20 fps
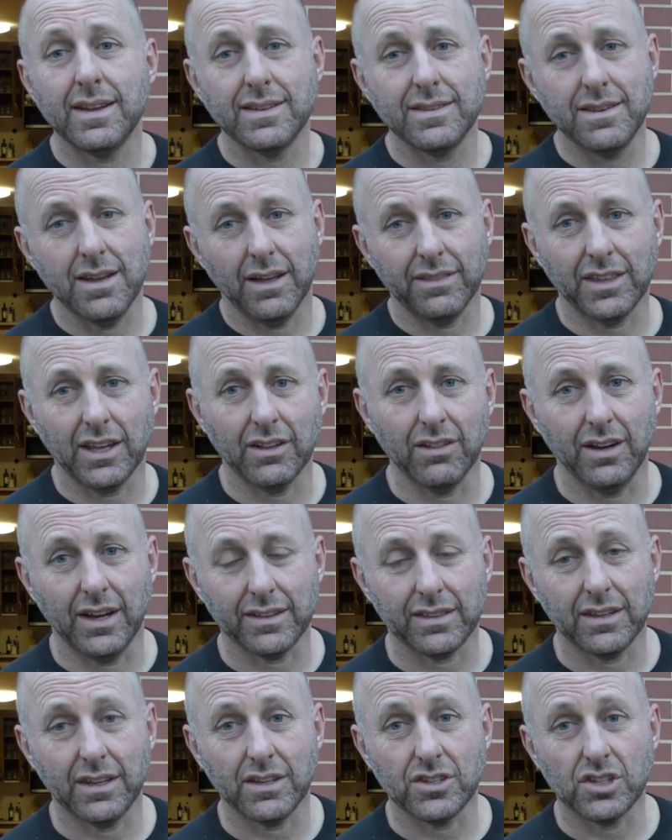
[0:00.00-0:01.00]
Nothing
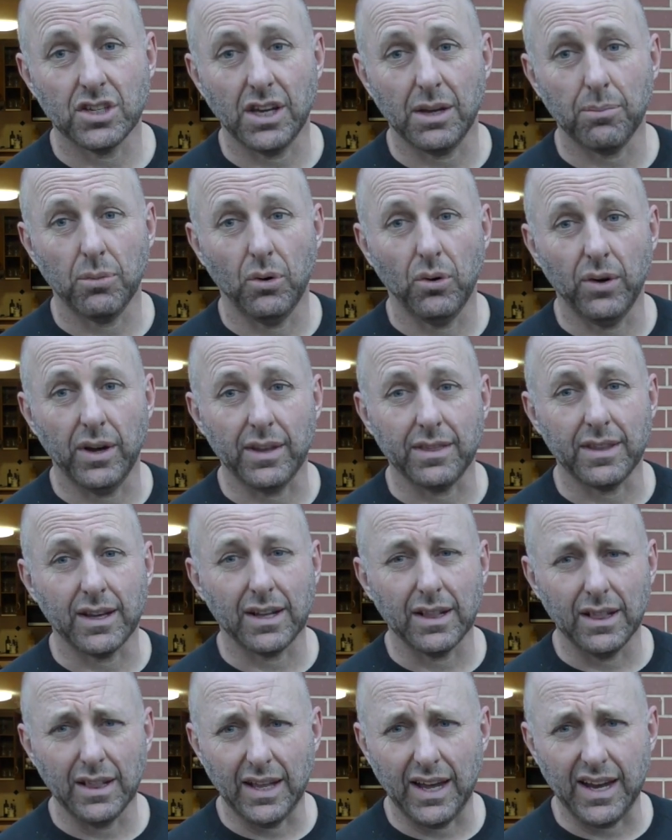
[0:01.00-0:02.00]
like the cheap Hoyt, the
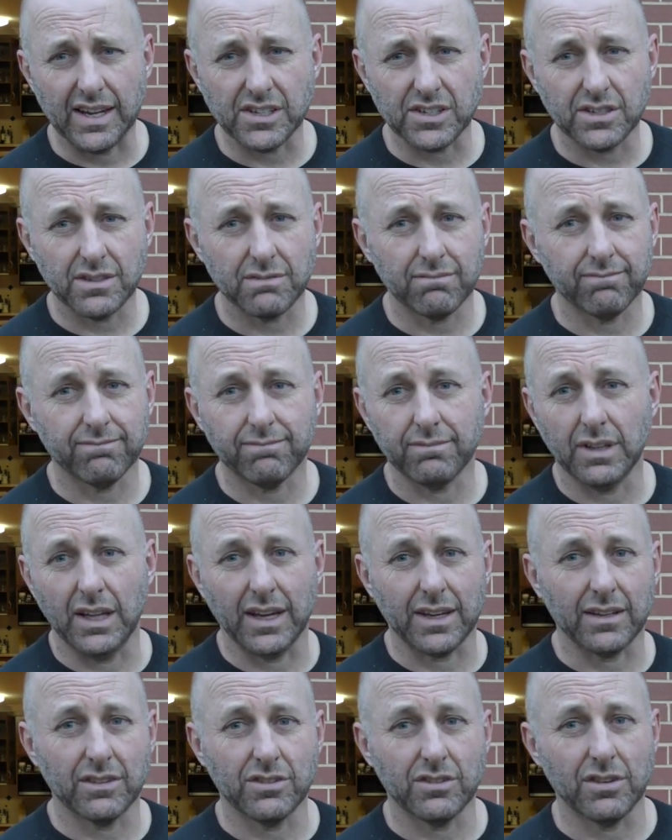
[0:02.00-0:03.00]
Clash.
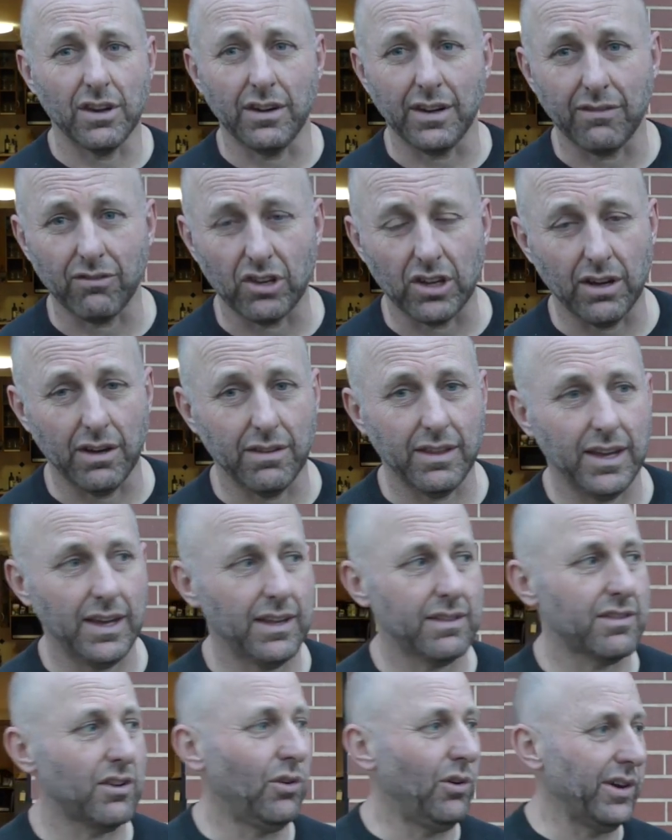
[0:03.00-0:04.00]
Like, don't even go
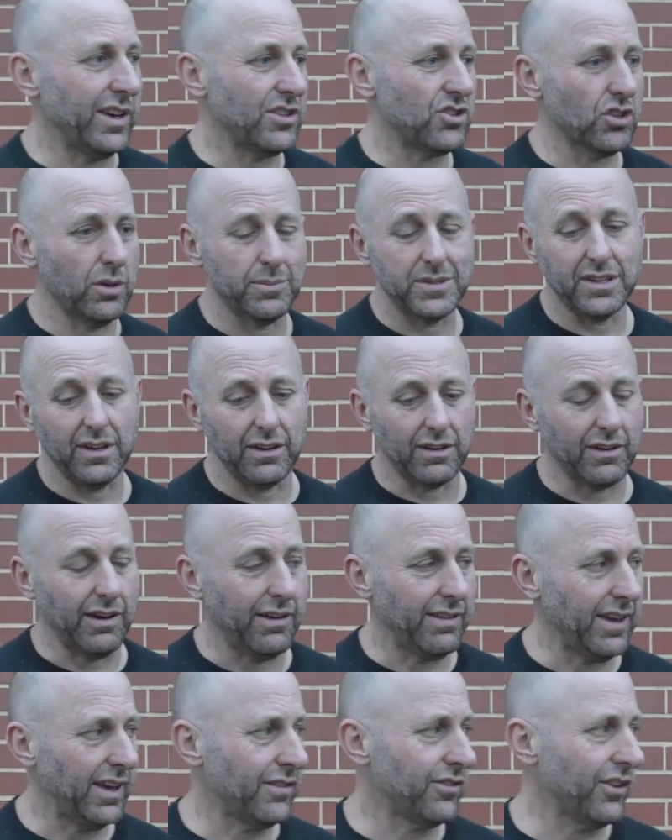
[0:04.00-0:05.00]
there. The Hoyt shops don't
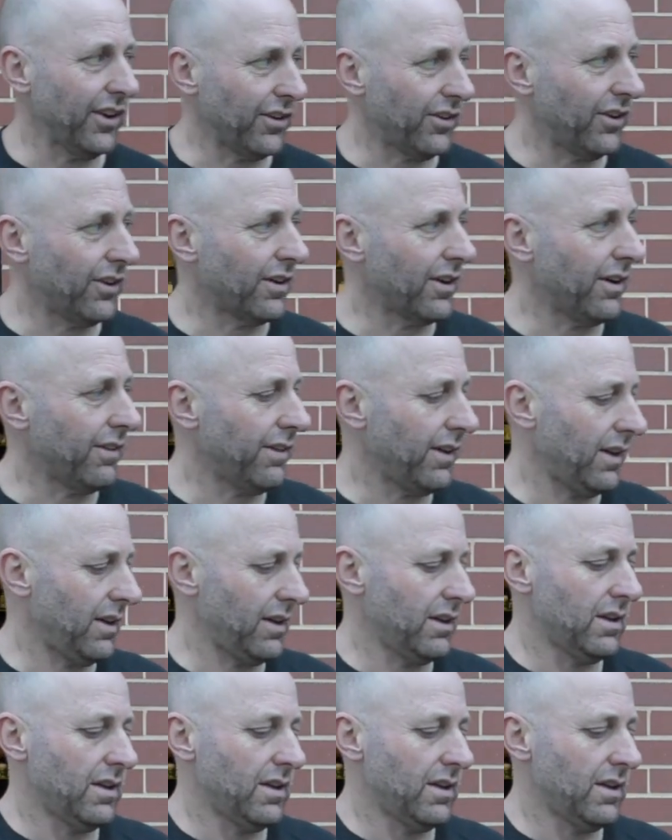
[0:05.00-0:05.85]
go there. Don't you go there.